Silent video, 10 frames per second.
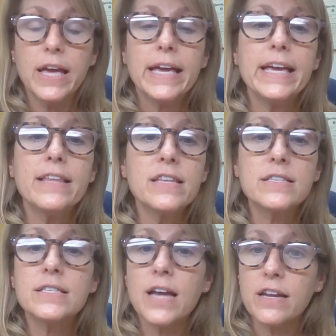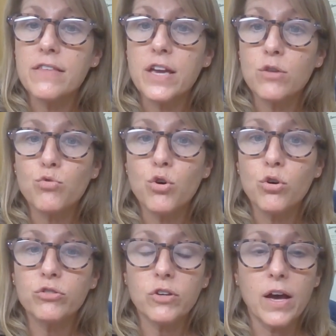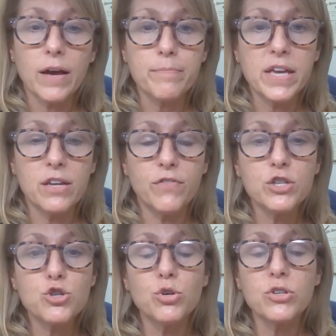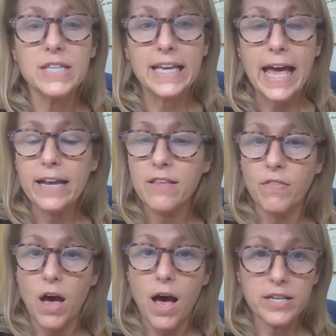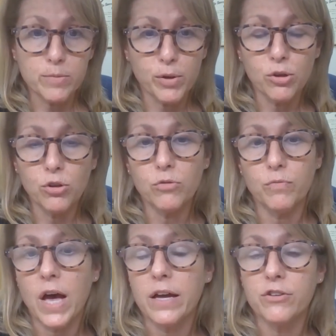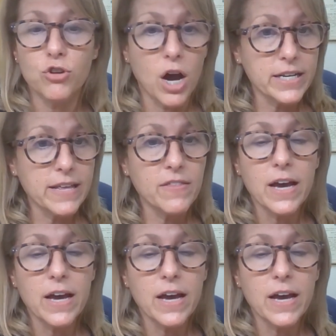In this study, they enrolled individuals, again, in the hospital, not in the